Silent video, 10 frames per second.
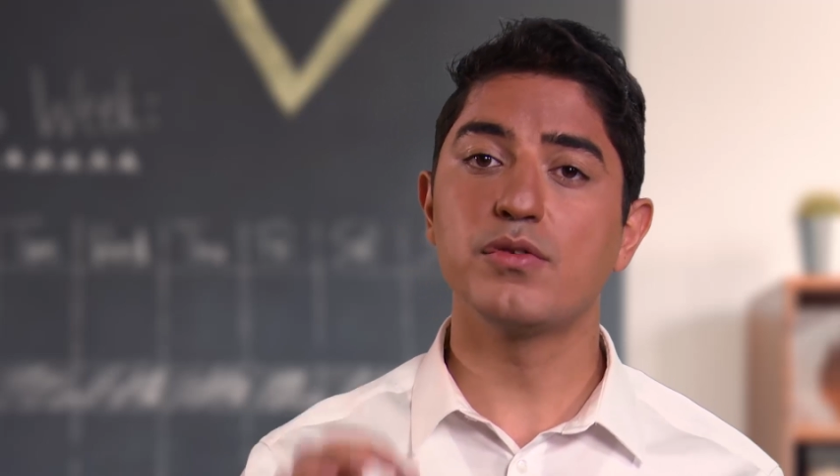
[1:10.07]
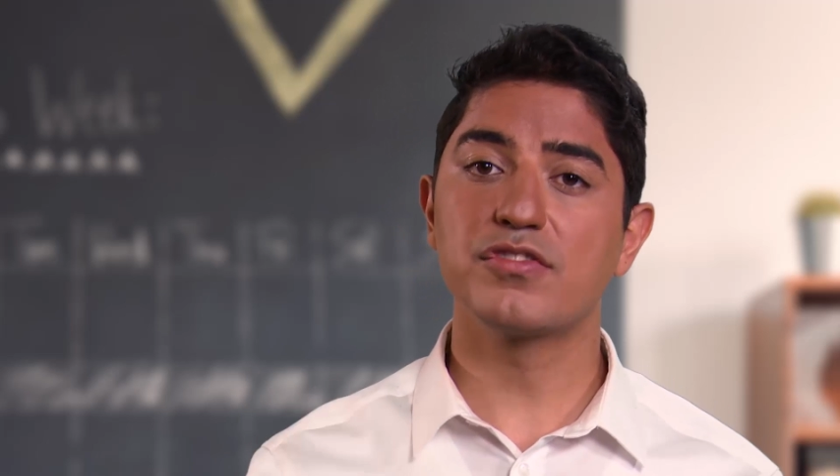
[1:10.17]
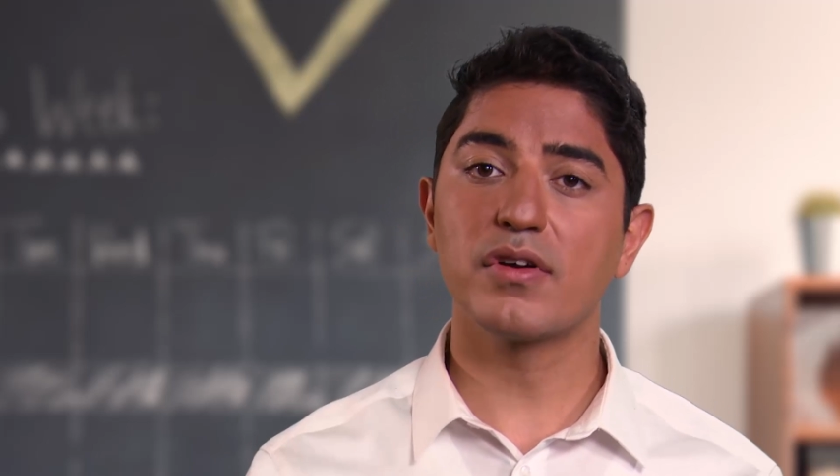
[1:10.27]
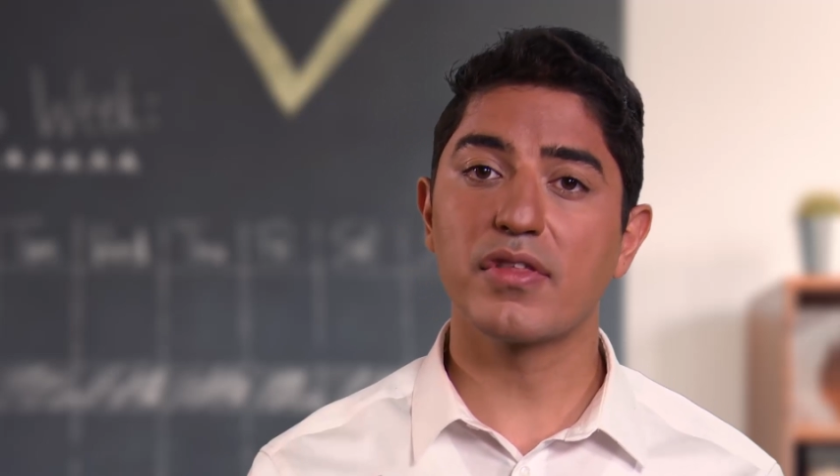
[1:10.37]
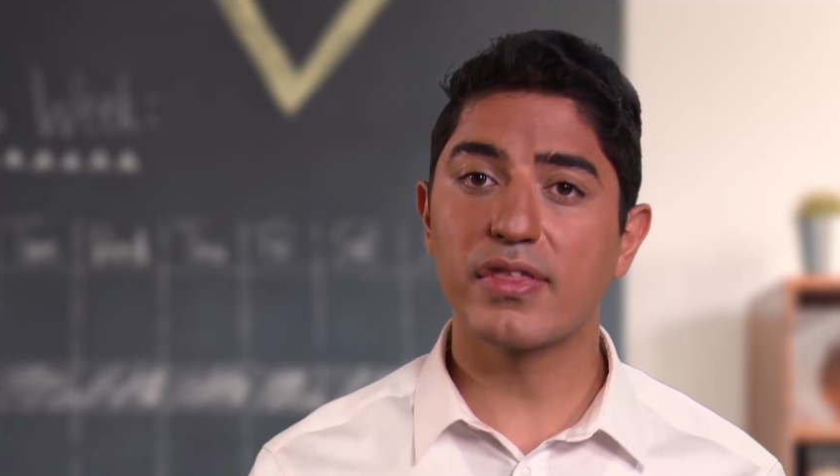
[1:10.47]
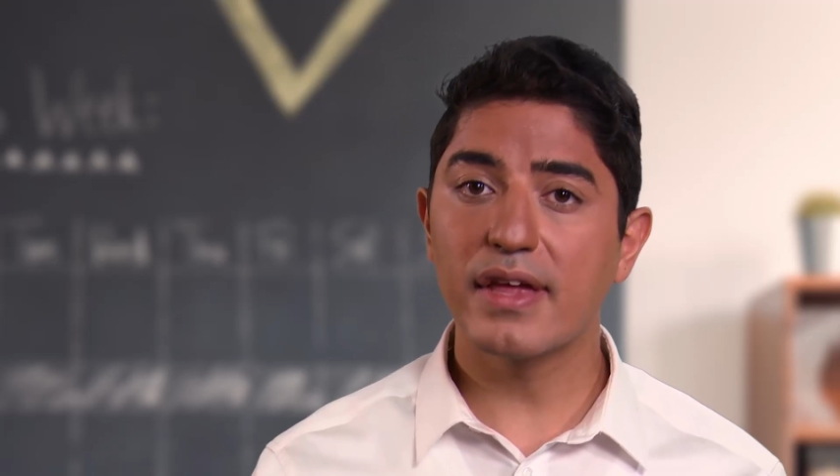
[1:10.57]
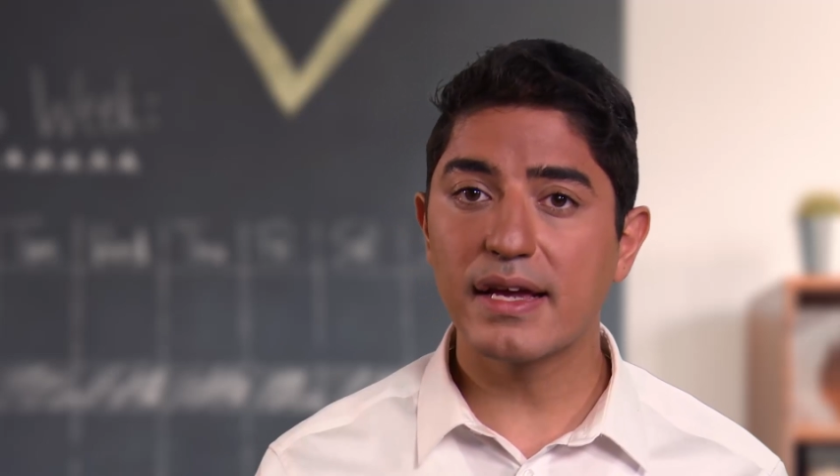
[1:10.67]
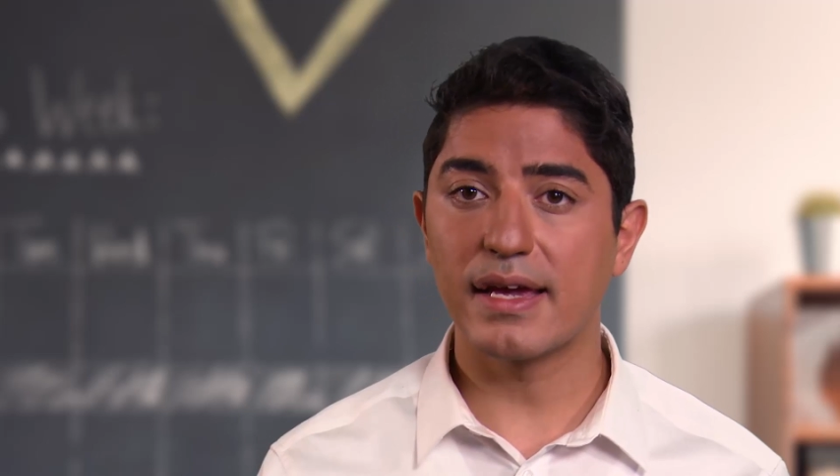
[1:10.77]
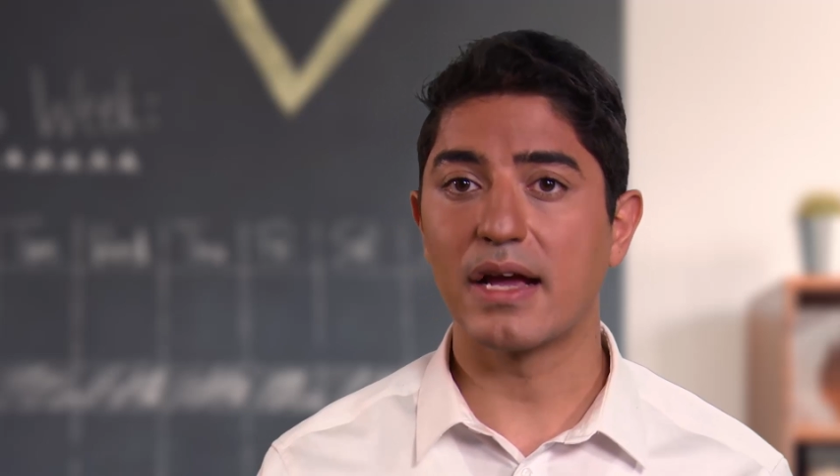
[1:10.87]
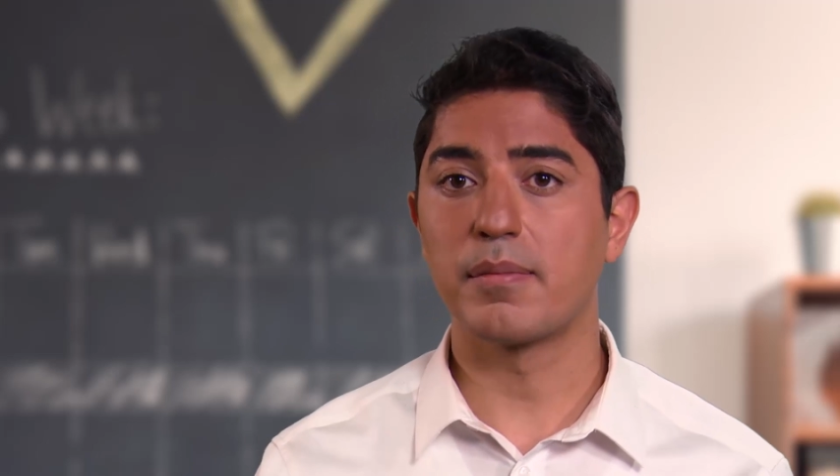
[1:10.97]
start
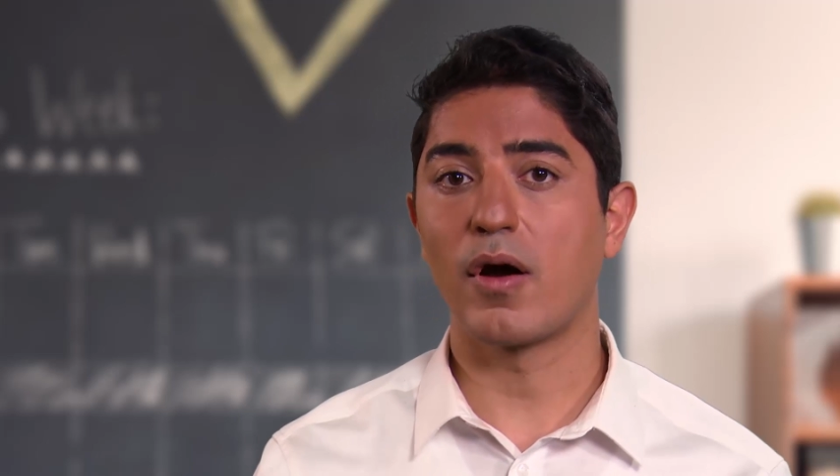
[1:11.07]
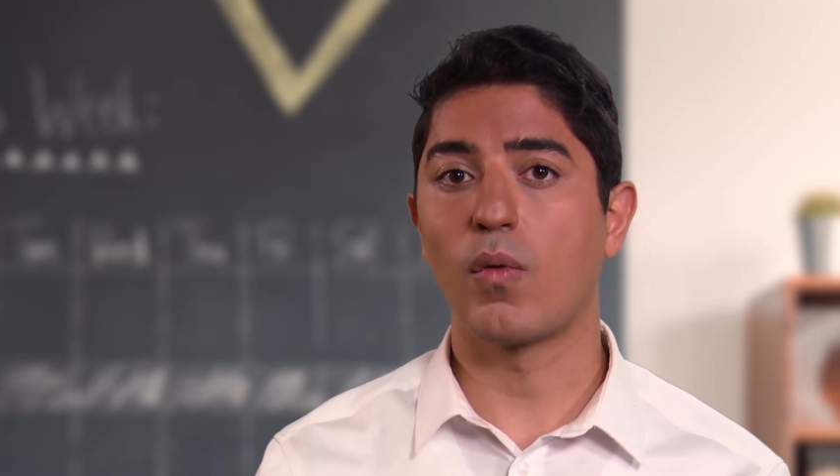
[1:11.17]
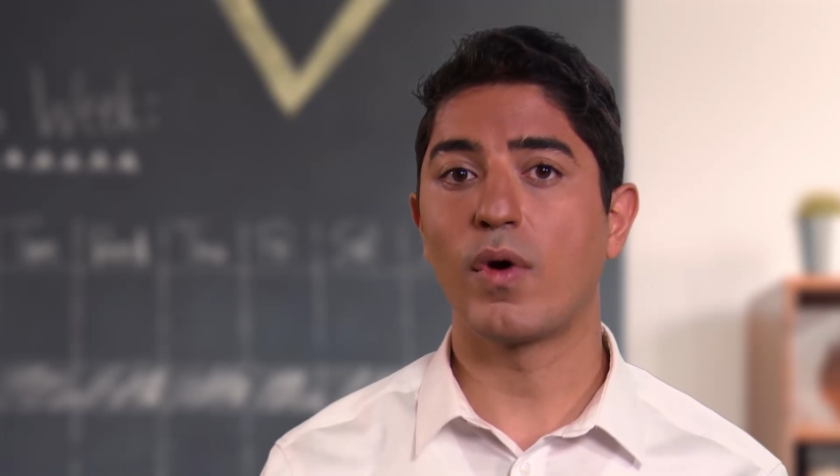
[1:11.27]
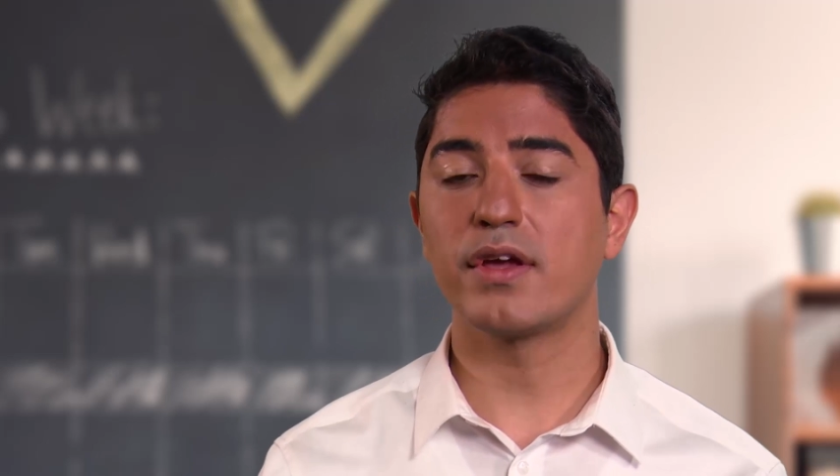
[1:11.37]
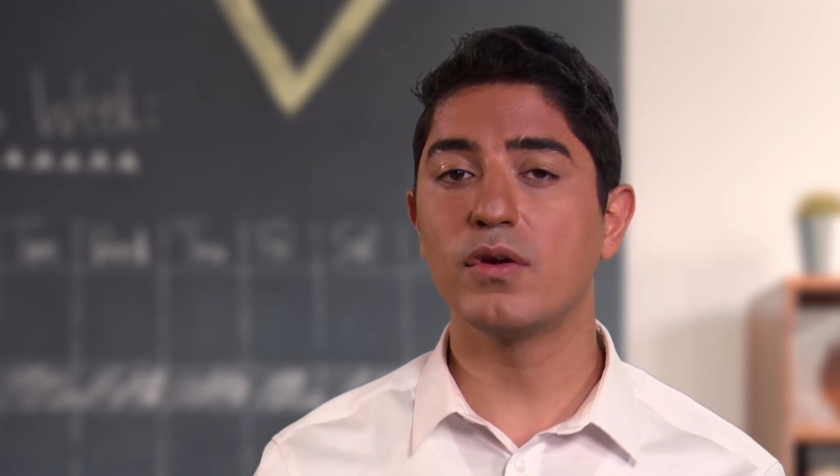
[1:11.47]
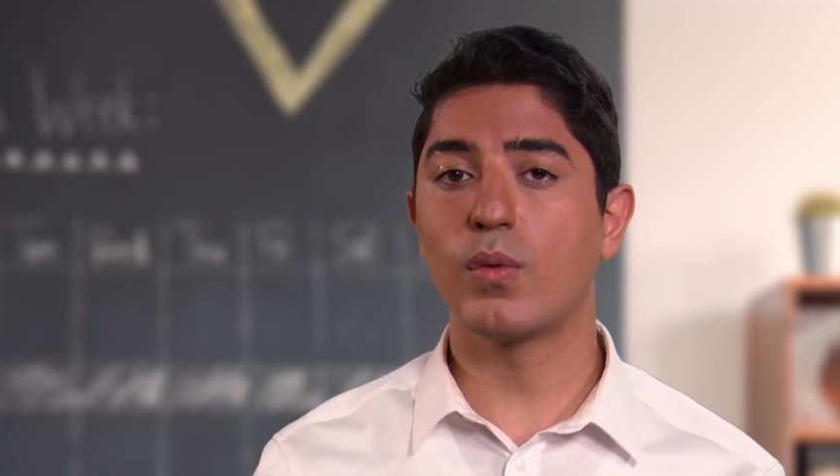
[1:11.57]
thinking about what you